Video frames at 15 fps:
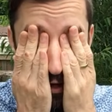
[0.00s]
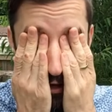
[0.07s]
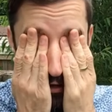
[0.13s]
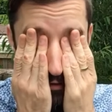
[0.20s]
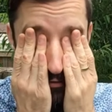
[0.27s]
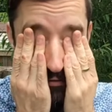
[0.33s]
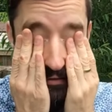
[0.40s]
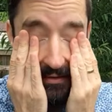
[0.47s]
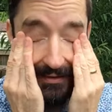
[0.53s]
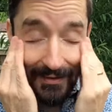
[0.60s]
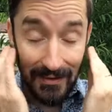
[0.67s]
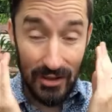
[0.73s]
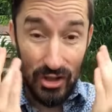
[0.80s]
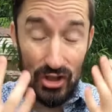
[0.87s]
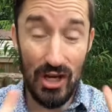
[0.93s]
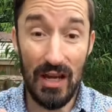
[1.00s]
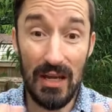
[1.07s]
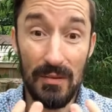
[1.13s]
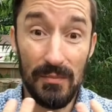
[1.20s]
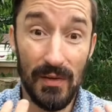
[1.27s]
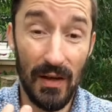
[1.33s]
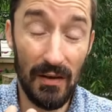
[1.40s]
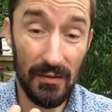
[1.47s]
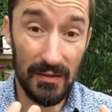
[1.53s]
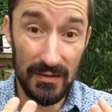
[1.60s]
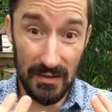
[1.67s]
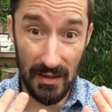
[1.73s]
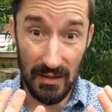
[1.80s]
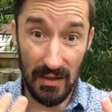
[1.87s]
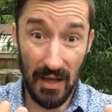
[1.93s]
and the shame there
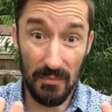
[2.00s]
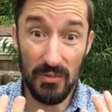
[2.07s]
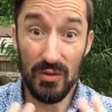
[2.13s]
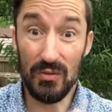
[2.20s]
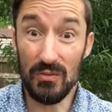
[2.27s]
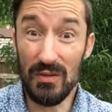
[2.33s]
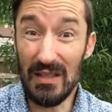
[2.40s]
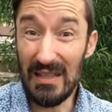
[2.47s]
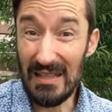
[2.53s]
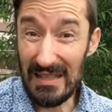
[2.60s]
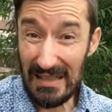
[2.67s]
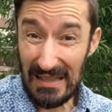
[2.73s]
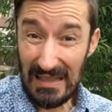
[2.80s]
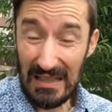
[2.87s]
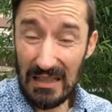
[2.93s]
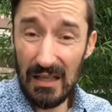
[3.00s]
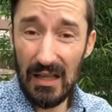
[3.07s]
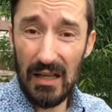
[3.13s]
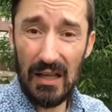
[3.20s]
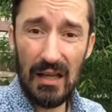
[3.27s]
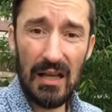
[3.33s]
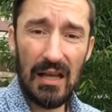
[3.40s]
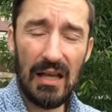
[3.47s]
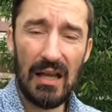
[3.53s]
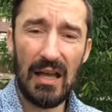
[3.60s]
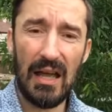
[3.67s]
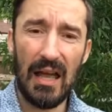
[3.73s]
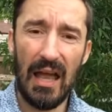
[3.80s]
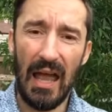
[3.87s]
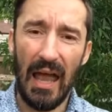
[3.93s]
is that I'm too needy,
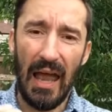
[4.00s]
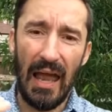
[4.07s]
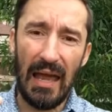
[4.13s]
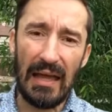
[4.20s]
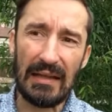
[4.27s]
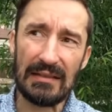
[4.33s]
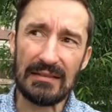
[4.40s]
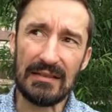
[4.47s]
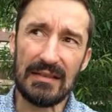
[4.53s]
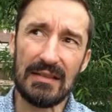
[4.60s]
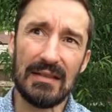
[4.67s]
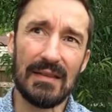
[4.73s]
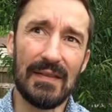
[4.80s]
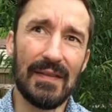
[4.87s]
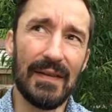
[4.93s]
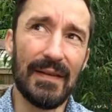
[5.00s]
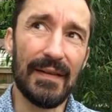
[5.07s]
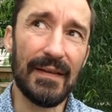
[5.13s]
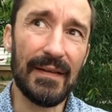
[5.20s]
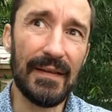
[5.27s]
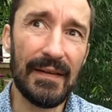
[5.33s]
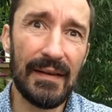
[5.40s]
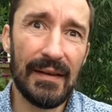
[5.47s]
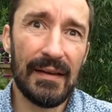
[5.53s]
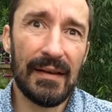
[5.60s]
and the